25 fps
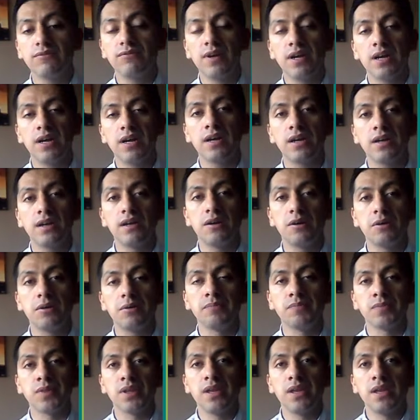of
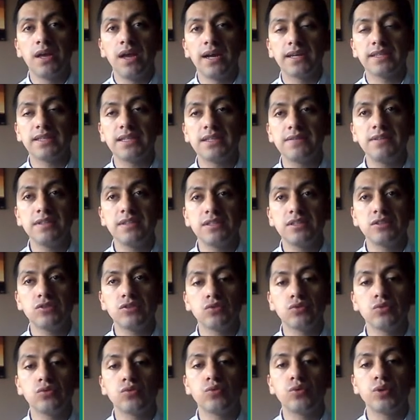a activity
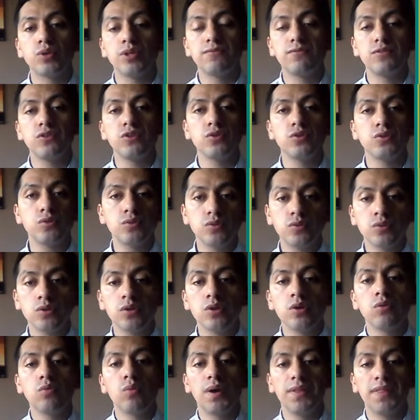to review
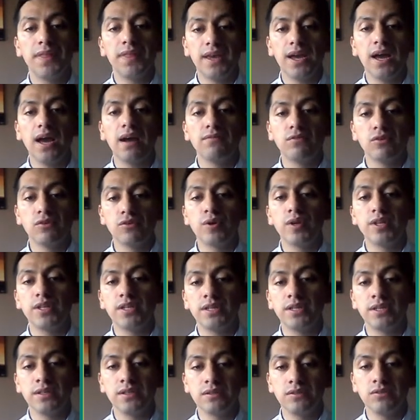what they have
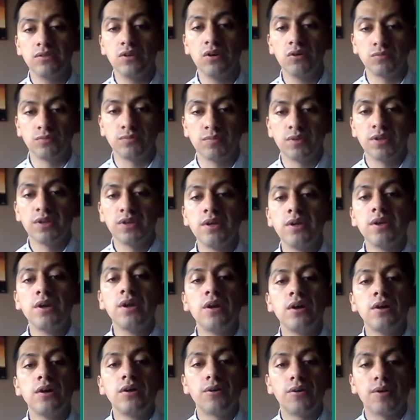already known,
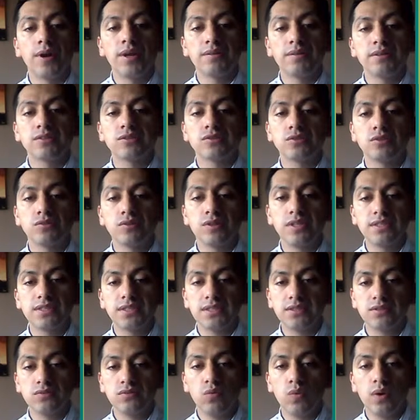right? So this
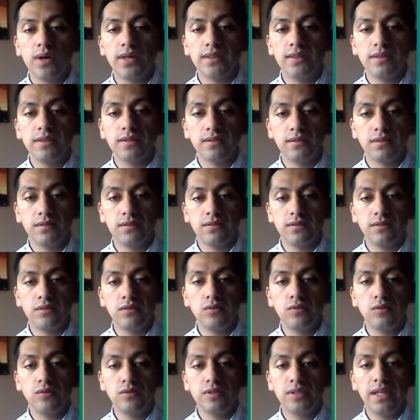is what
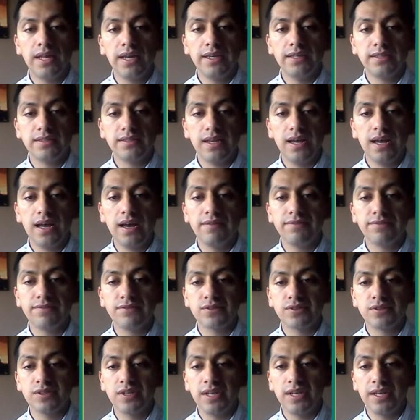looked like
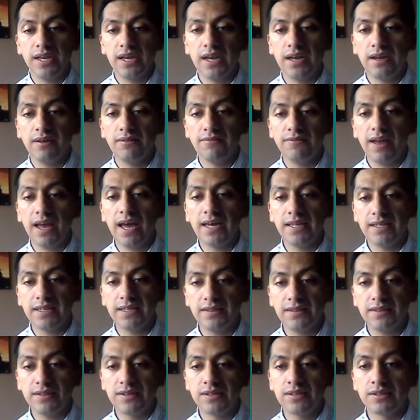after they have
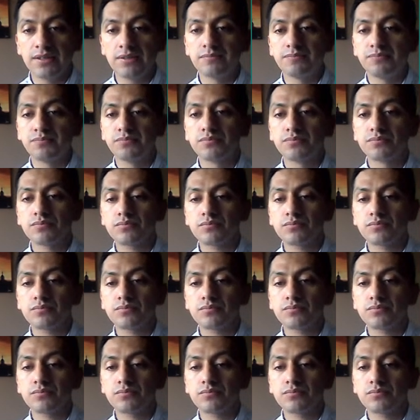added their